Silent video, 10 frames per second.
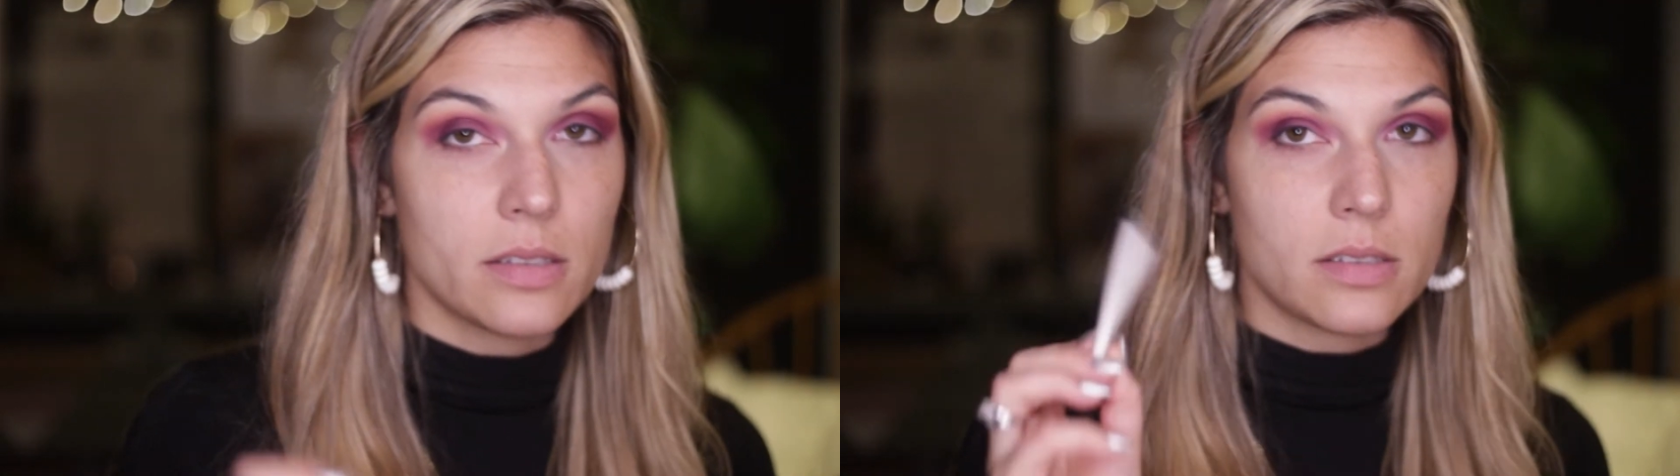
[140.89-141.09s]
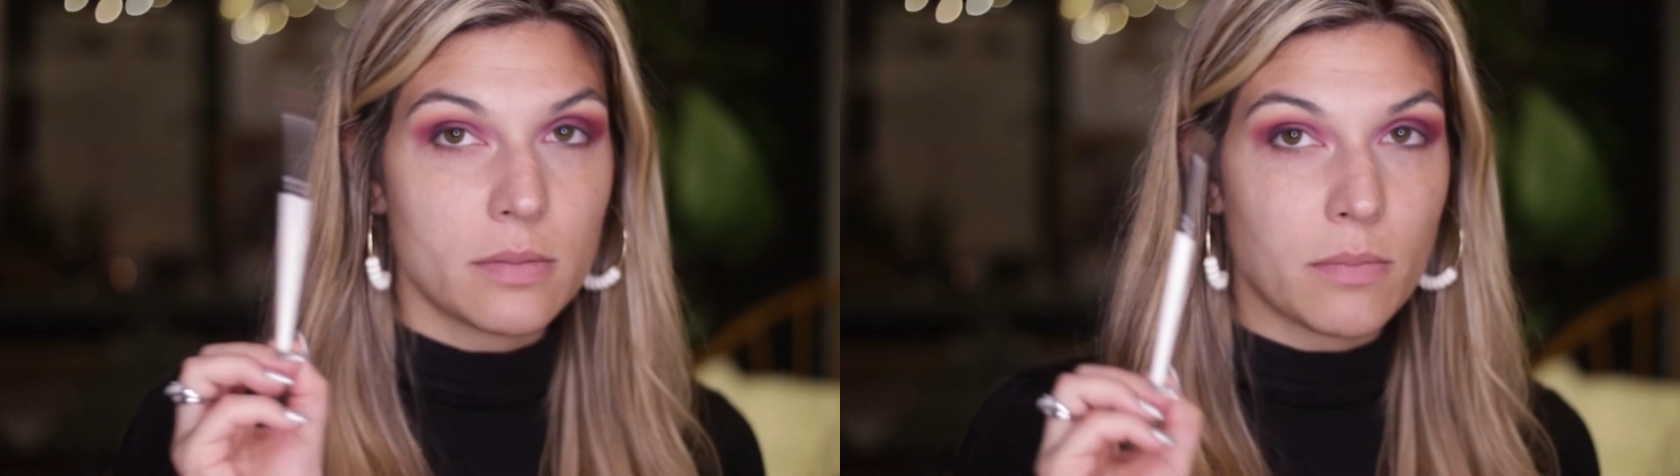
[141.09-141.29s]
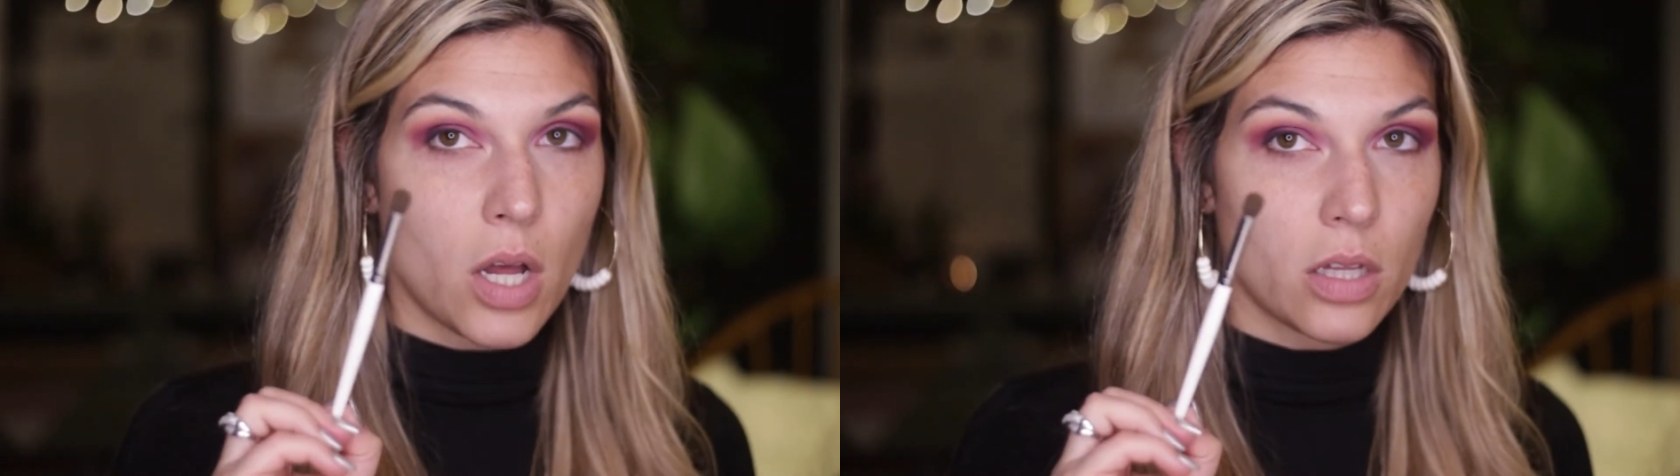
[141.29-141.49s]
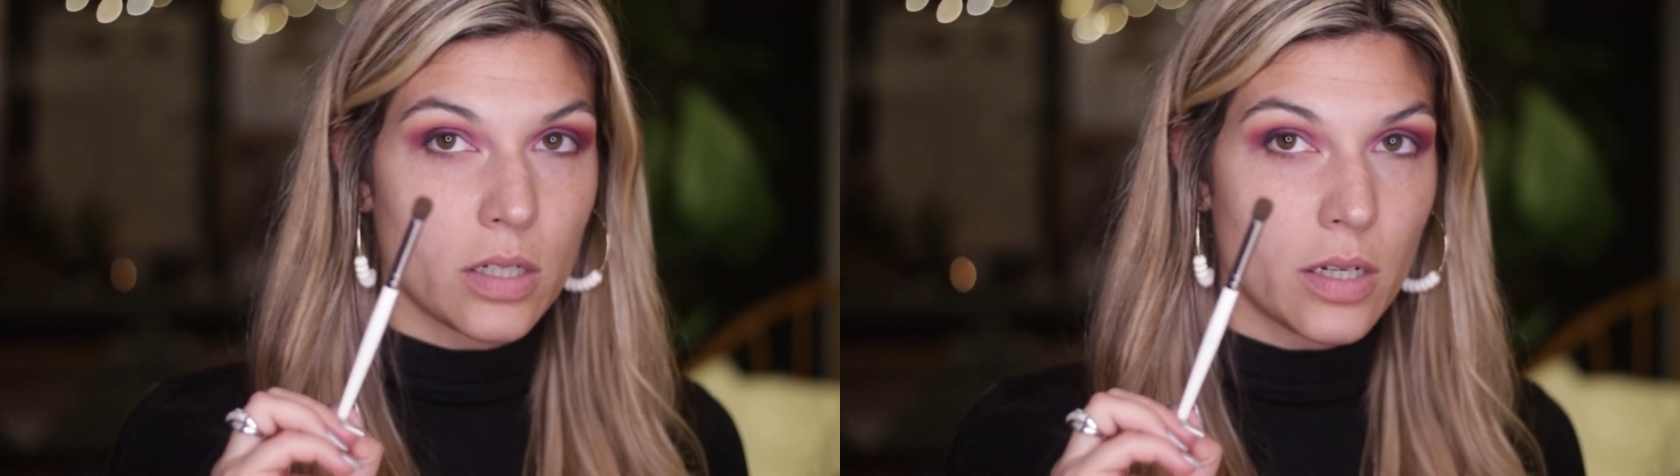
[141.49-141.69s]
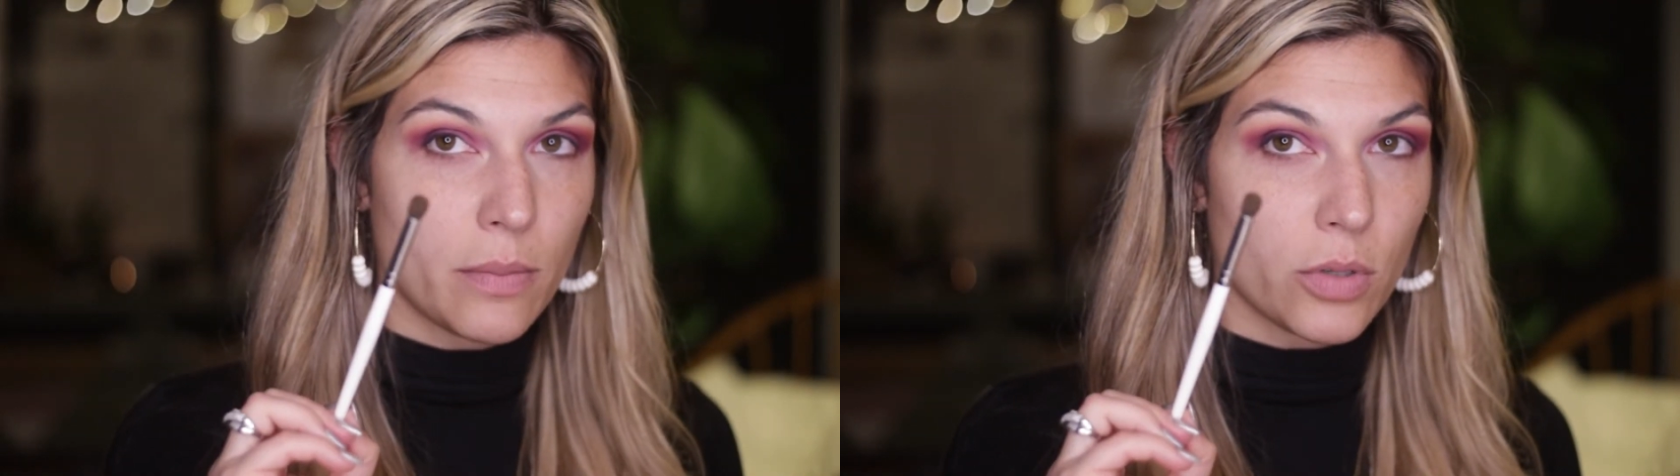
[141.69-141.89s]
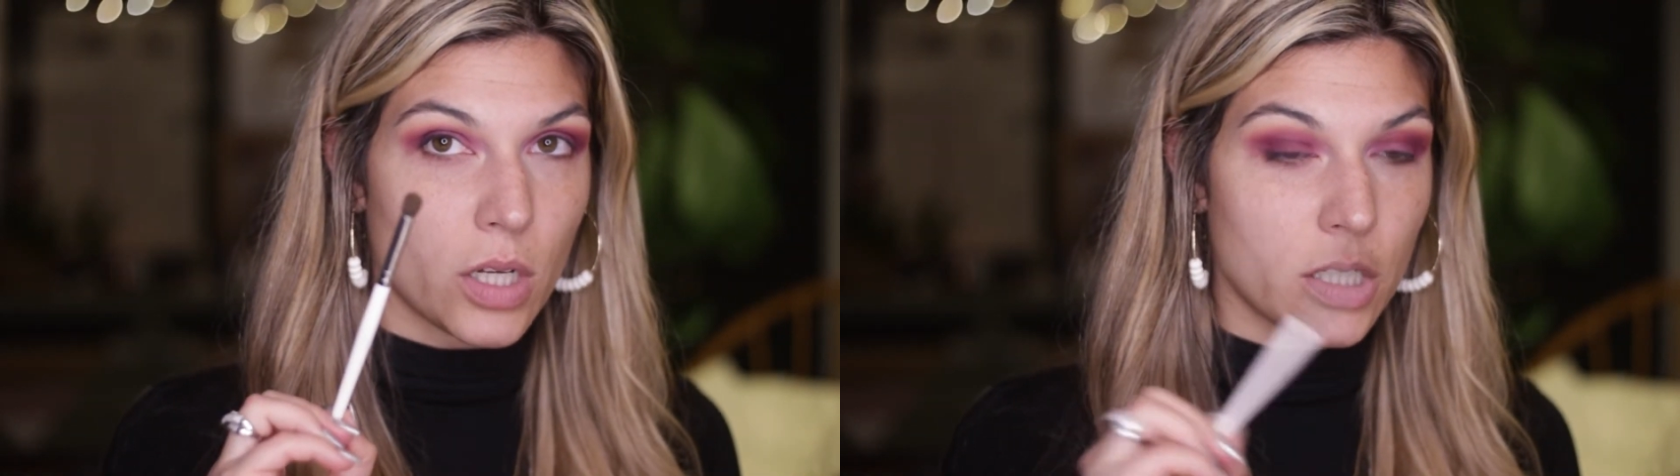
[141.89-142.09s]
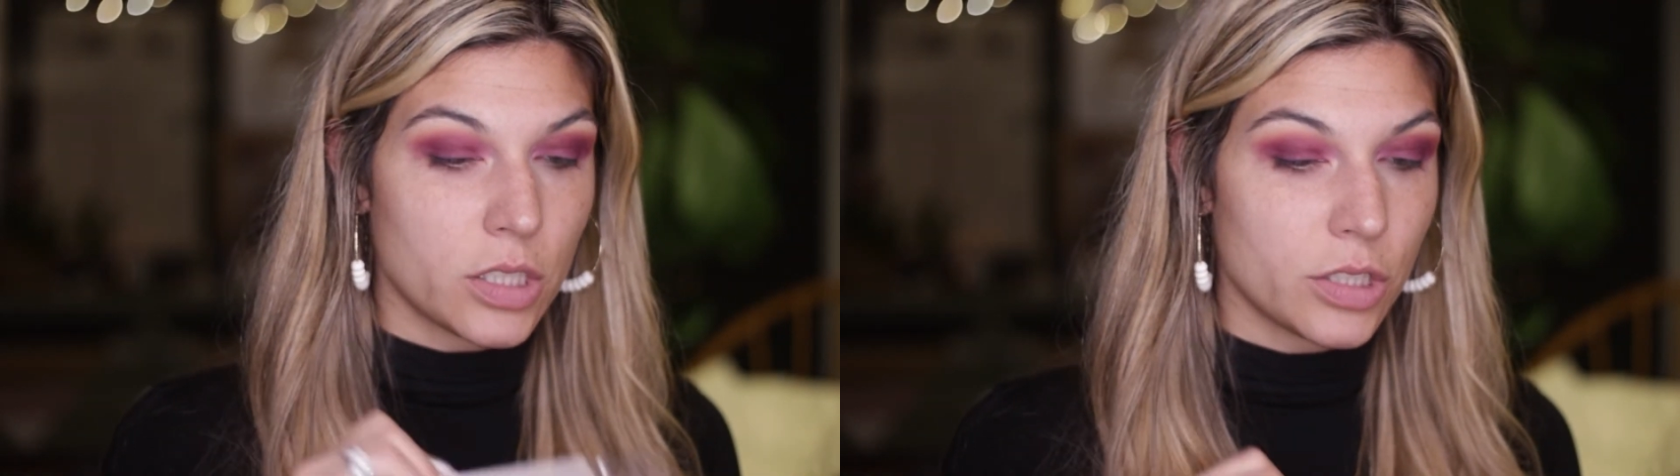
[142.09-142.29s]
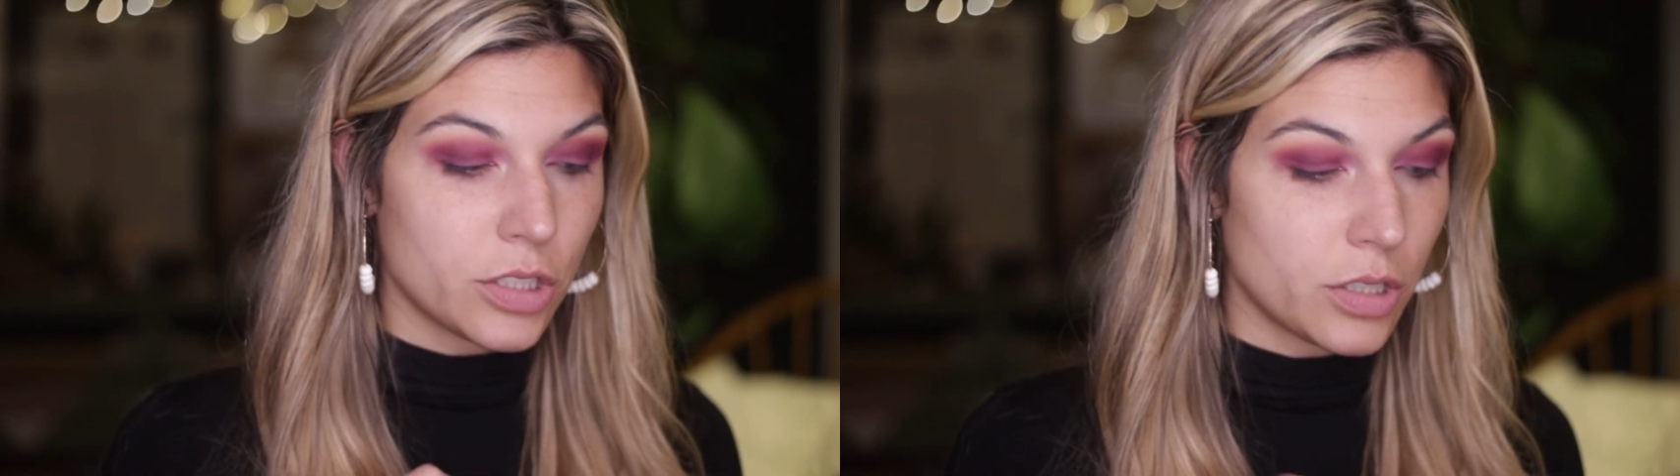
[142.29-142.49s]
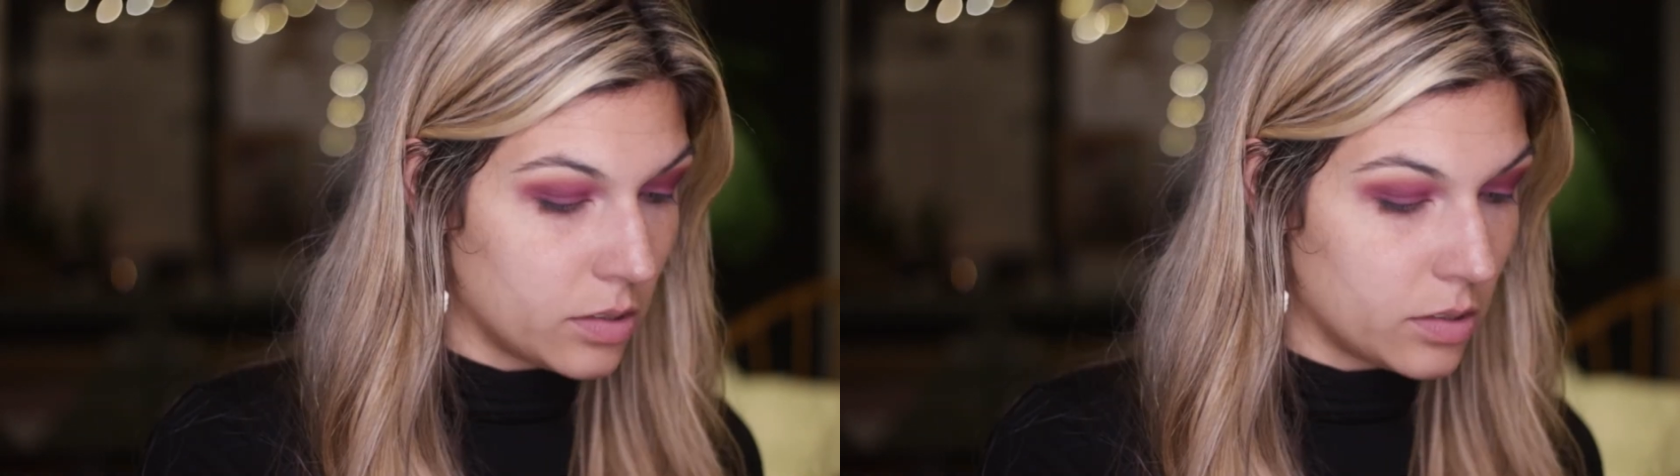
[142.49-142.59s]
smaller brush.